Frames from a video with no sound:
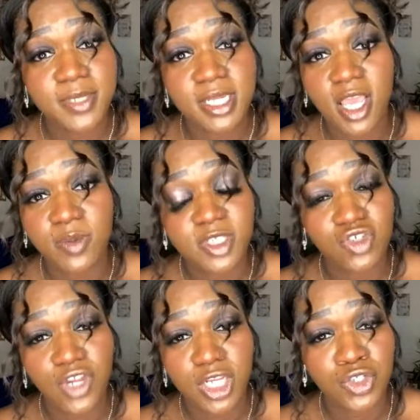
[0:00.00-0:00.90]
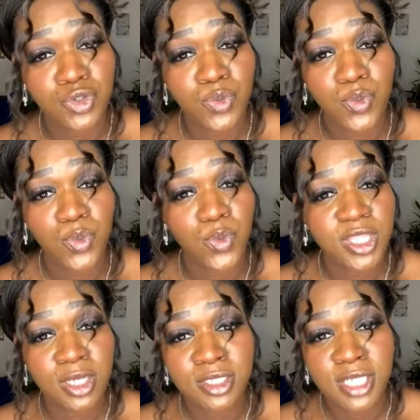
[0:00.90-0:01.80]
and helped a stranger
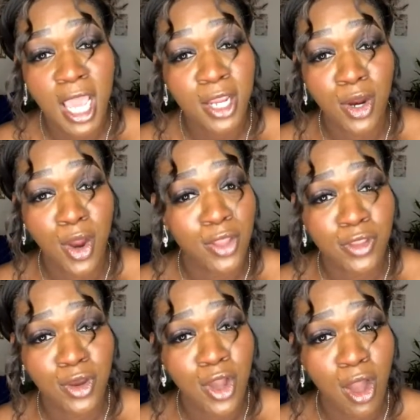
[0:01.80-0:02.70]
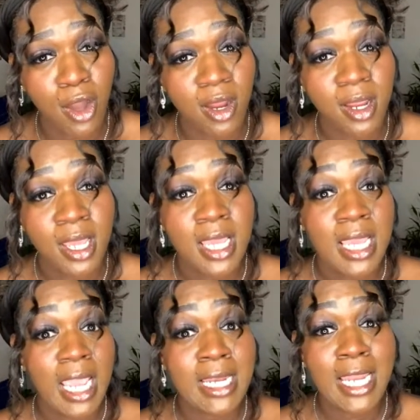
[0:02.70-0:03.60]
with their tire on their car
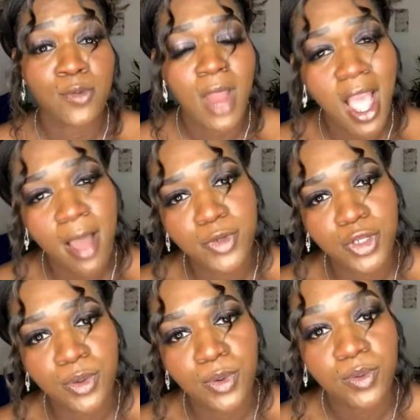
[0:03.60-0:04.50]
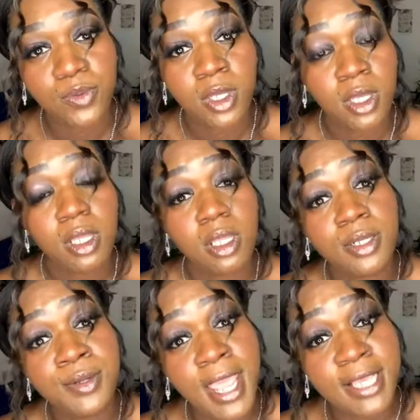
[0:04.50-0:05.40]
and they robbed you,
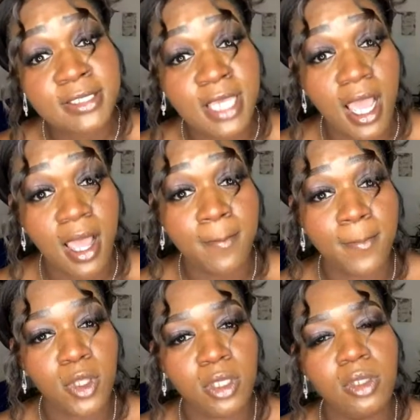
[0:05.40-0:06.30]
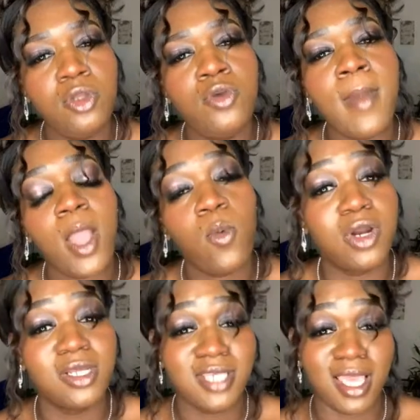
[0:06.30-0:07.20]
next time you might want
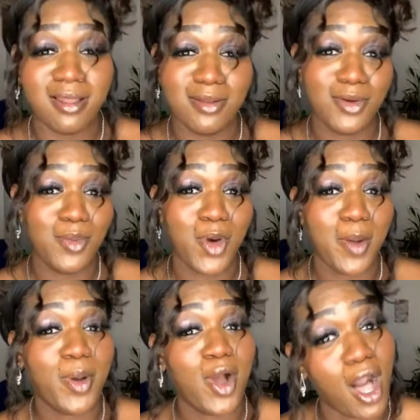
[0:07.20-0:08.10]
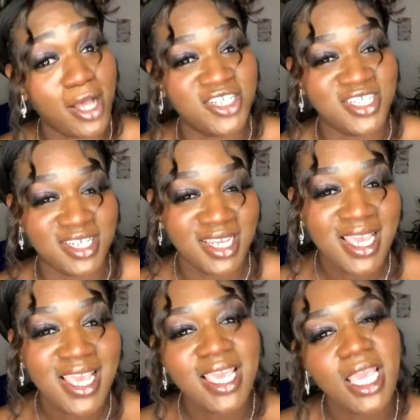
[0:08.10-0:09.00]
to take a little more precaution
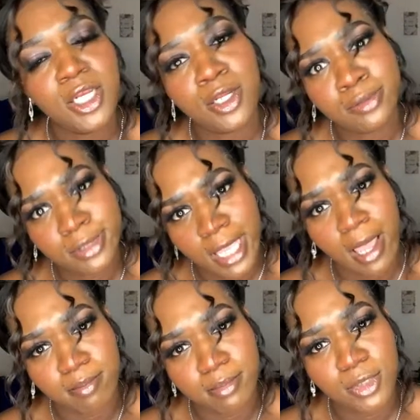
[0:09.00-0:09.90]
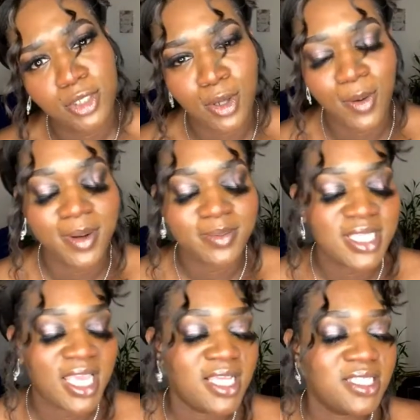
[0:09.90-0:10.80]
and don't stop. You know what I'm
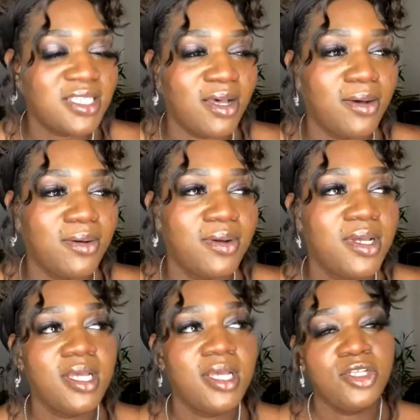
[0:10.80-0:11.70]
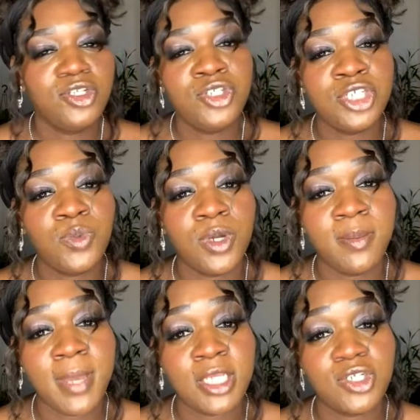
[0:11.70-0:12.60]
saying? So you just want
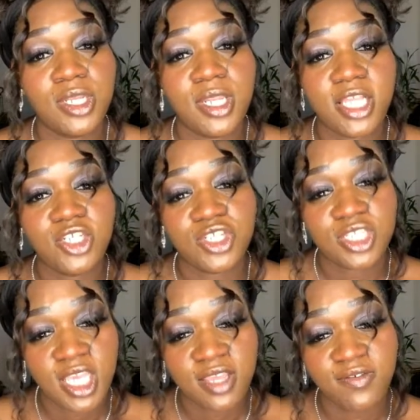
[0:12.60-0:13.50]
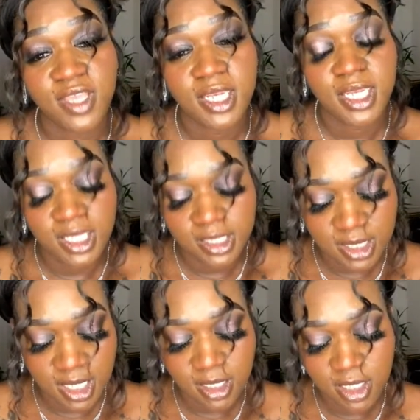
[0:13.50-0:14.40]
to make sure that you're safe. And
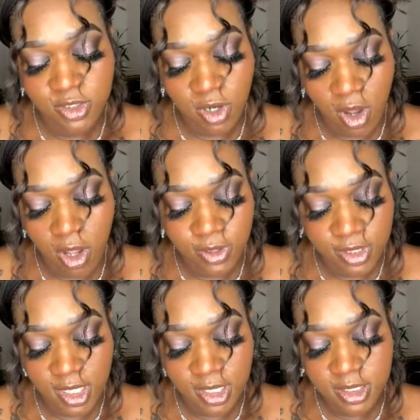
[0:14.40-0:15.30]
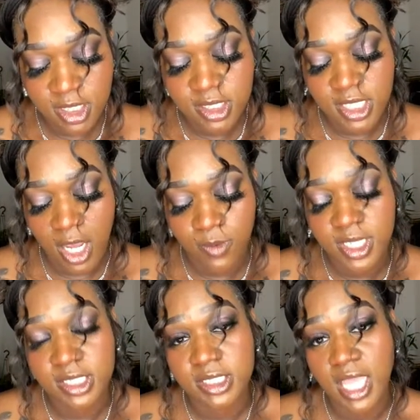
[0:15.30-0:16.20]
these are all the things. This is how we
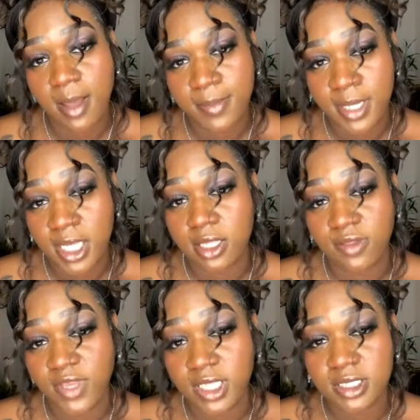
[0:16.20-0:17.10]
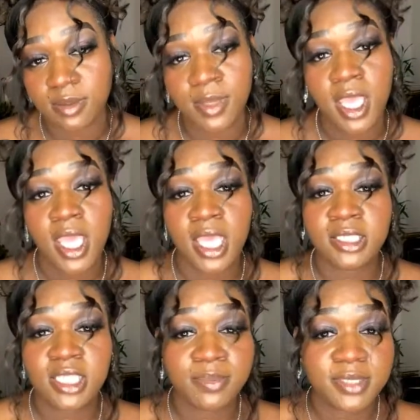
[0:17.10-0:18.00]
can stop being the victim and
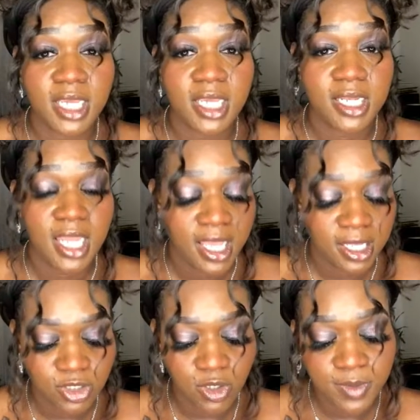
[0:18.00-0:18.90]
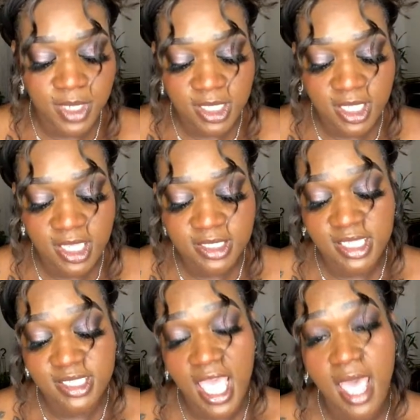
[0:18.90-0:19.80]
stop saying that so many things
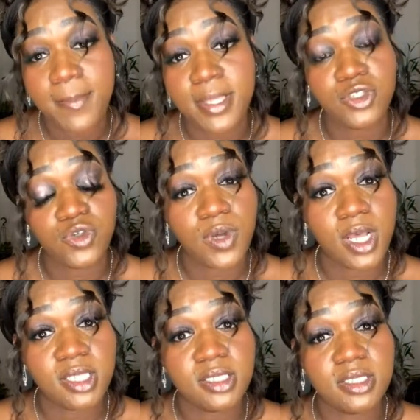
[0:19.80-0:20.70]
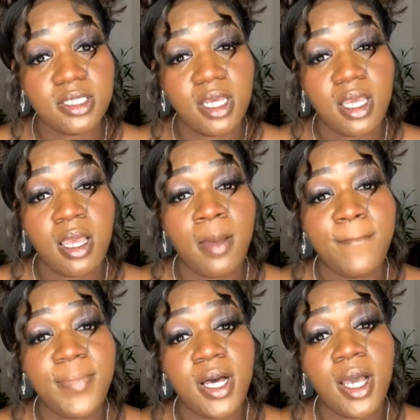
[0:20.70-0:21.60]
has happened to us,
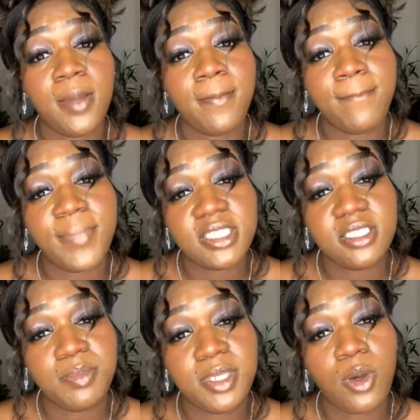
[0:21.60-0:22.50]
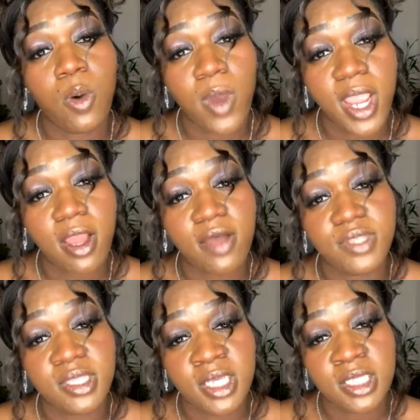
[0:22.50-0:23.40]
but to be aware of the
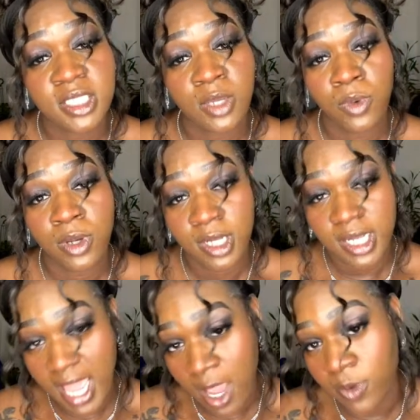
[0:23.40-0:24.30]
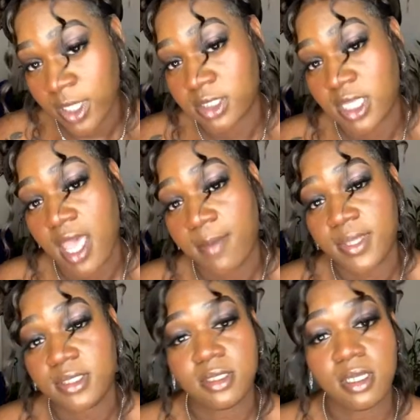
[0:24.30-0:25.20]
things that we're allowing to
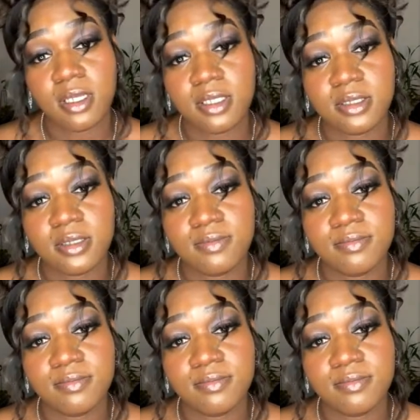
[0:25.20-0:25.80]
happen to us.